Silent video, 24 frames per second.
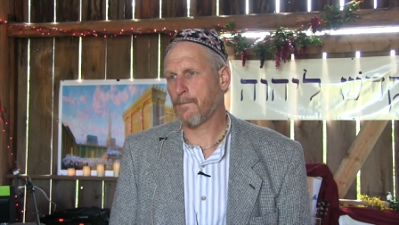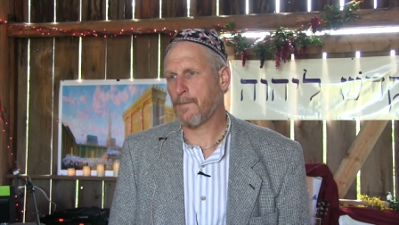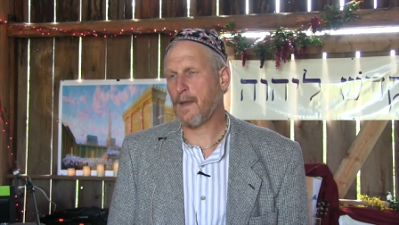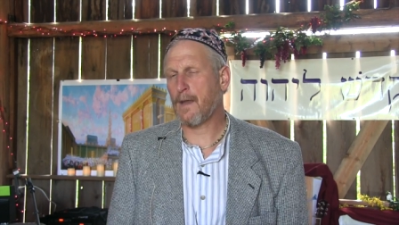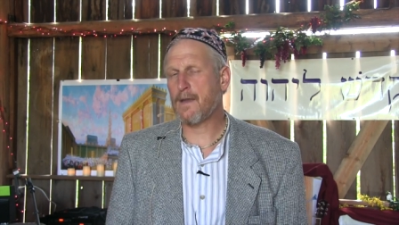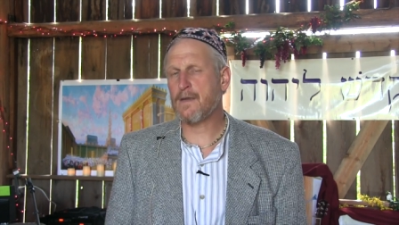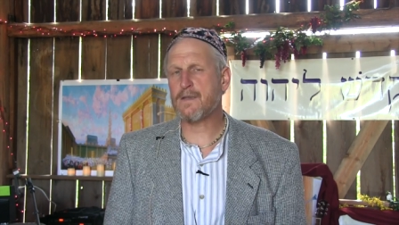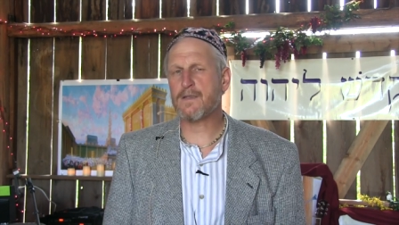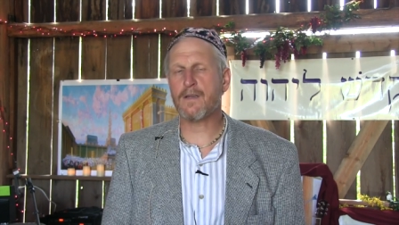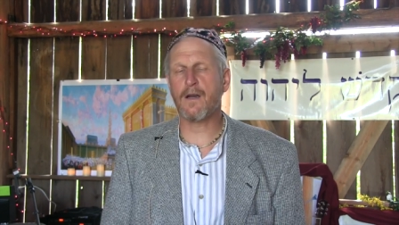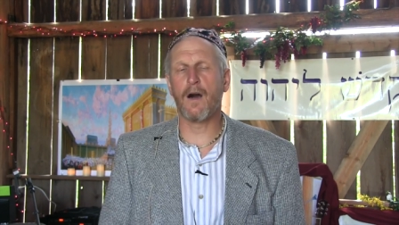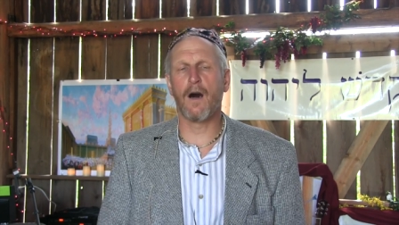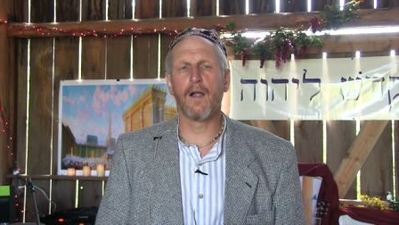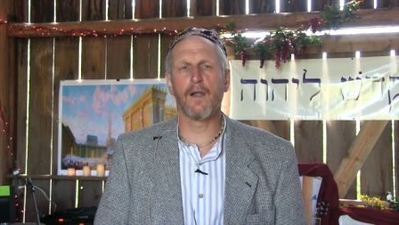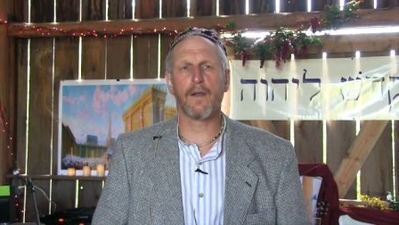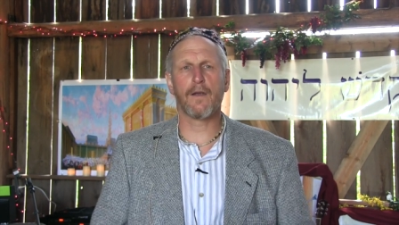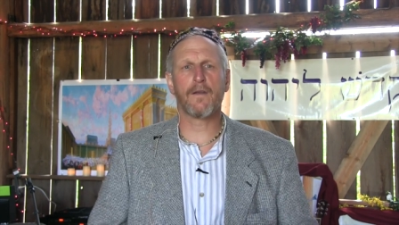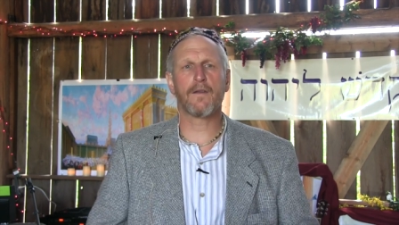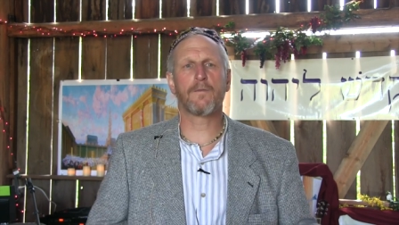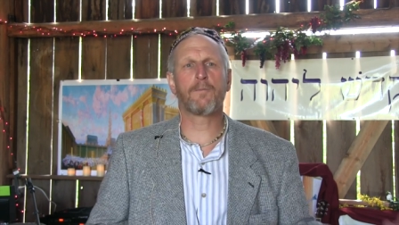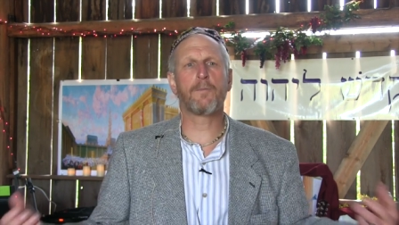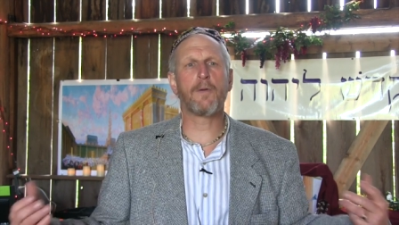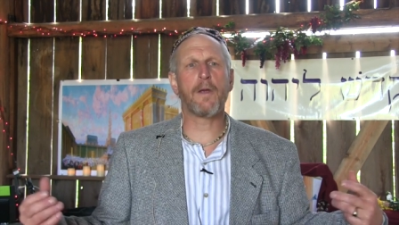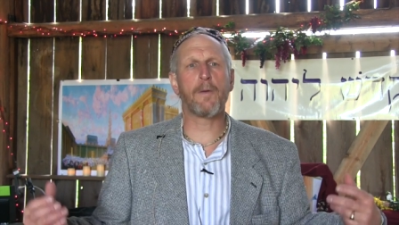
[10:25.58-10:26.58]
and he's calling
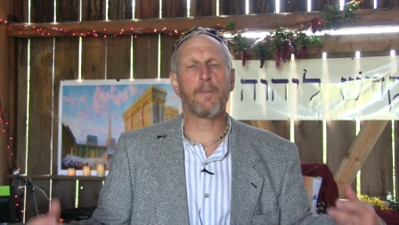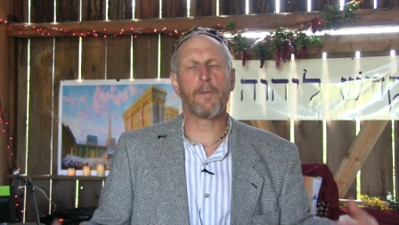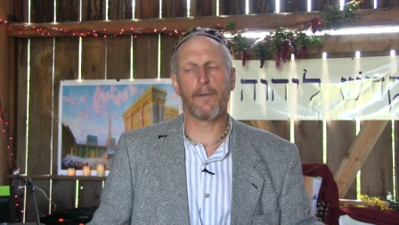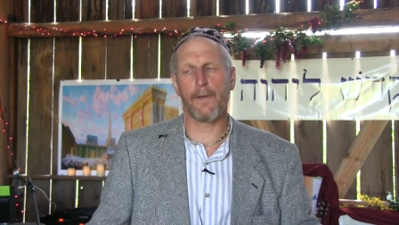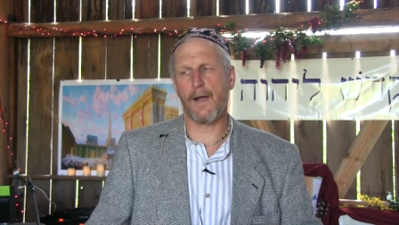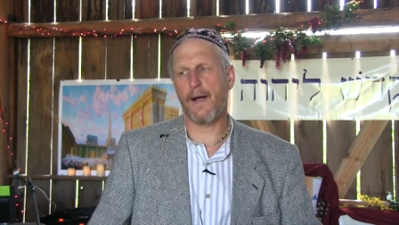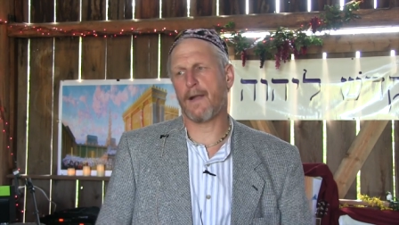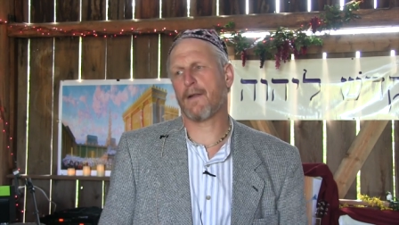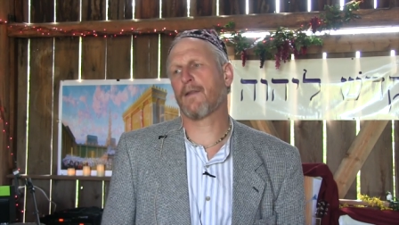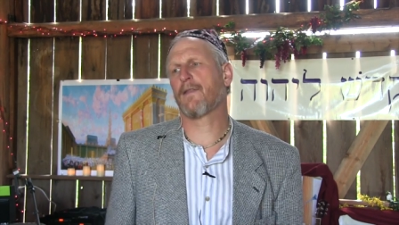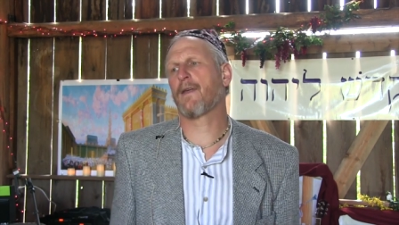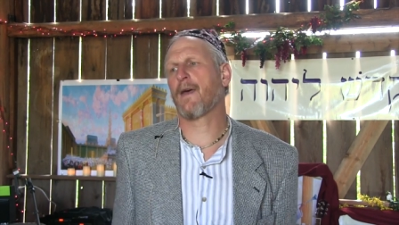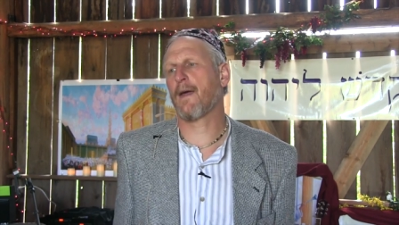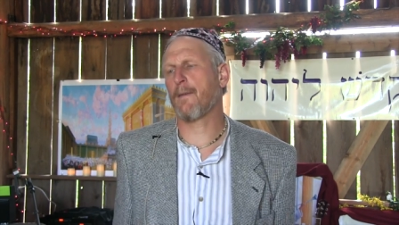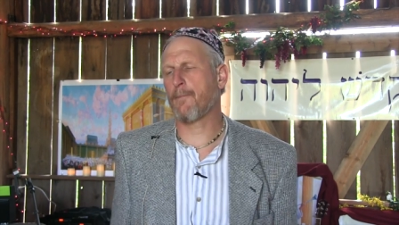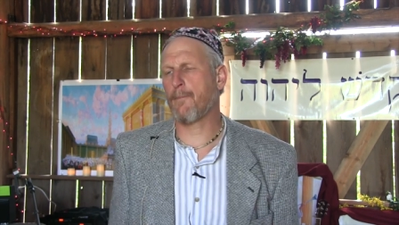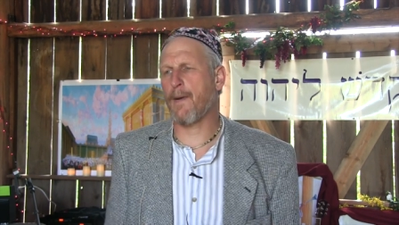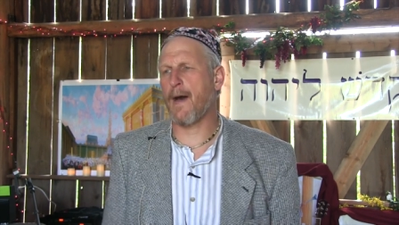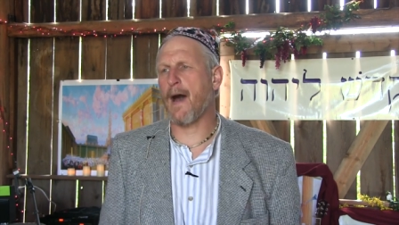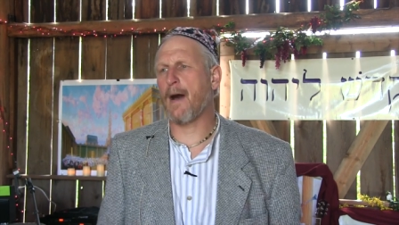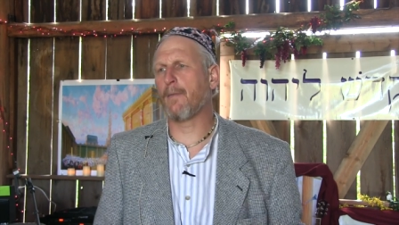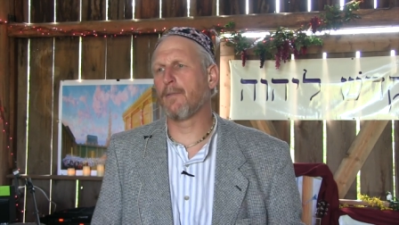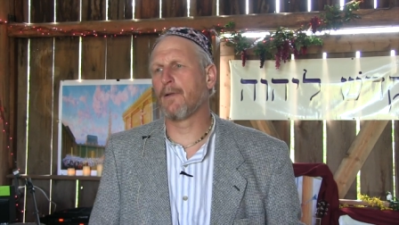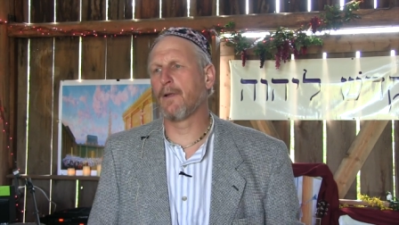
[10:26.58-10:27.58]
his people out of that
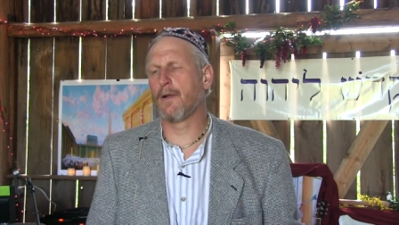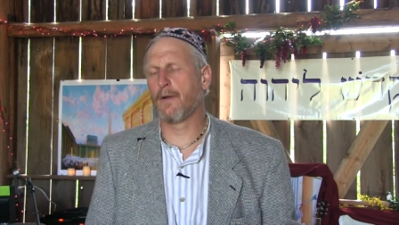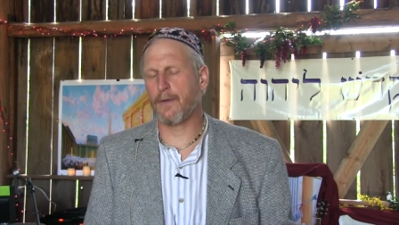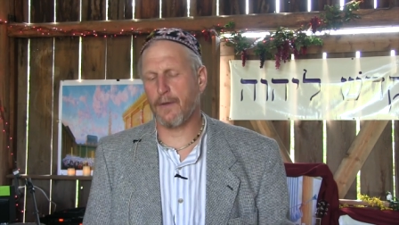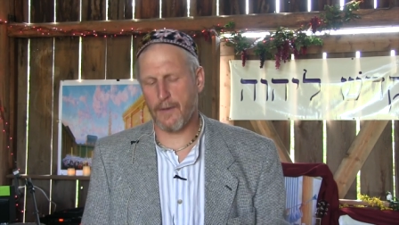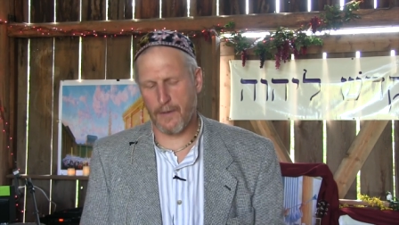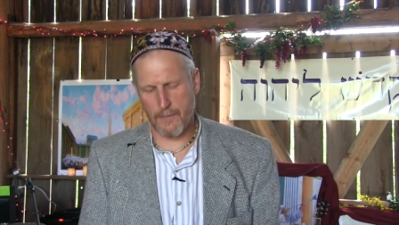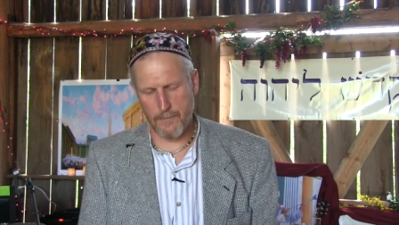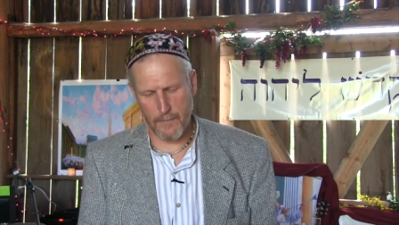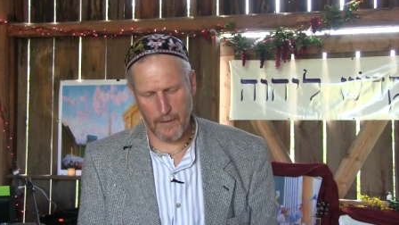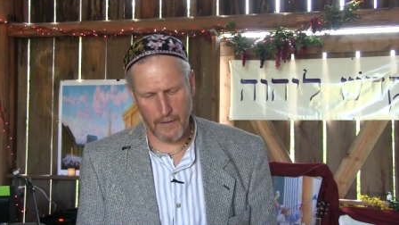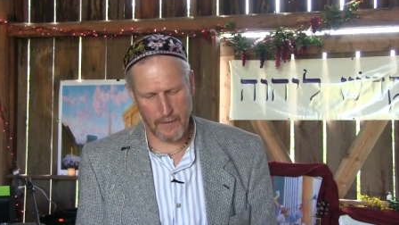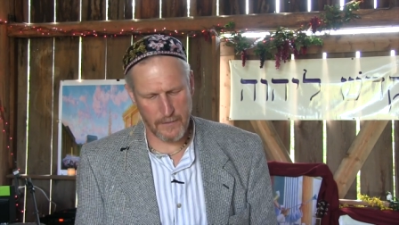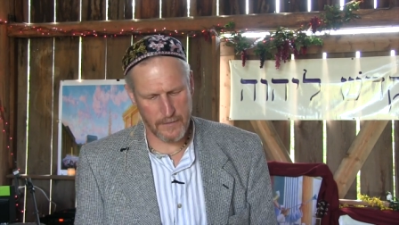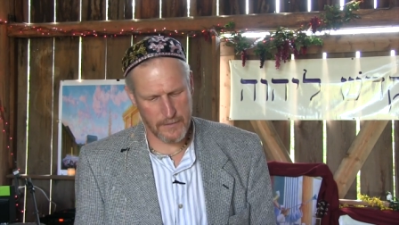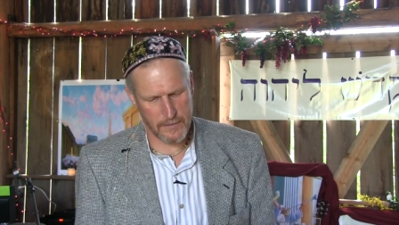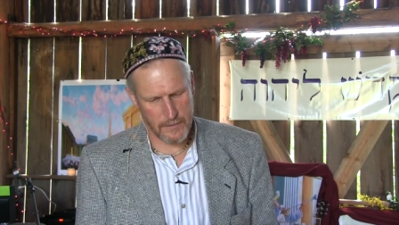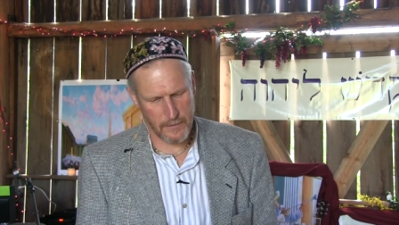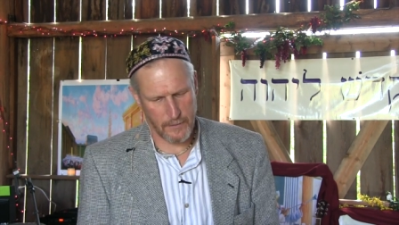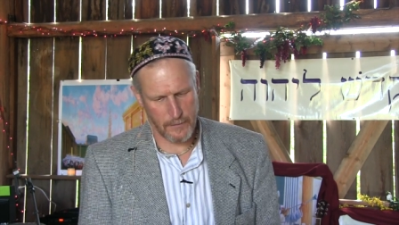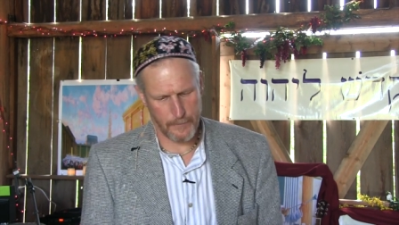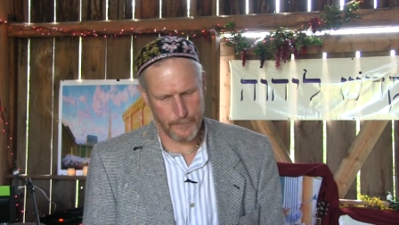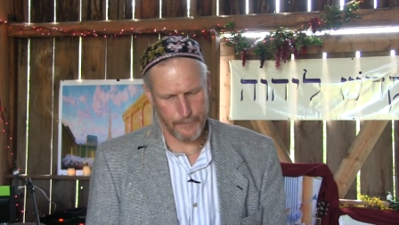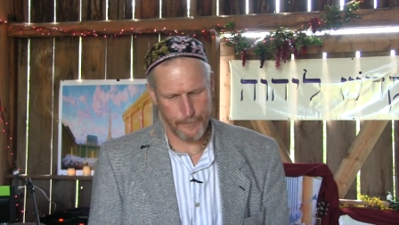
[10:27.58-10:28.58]
Babylonian
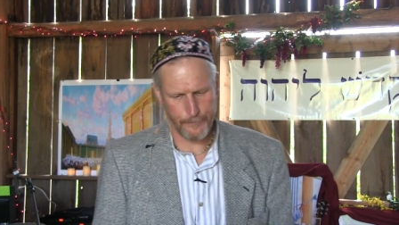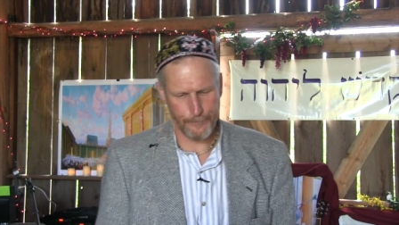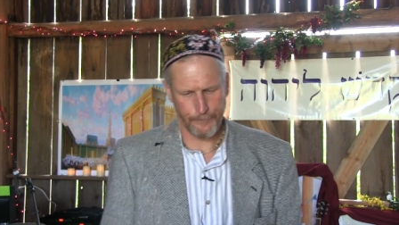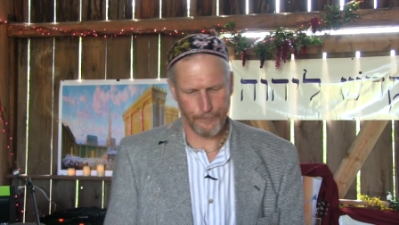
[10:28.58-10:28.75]
mixture.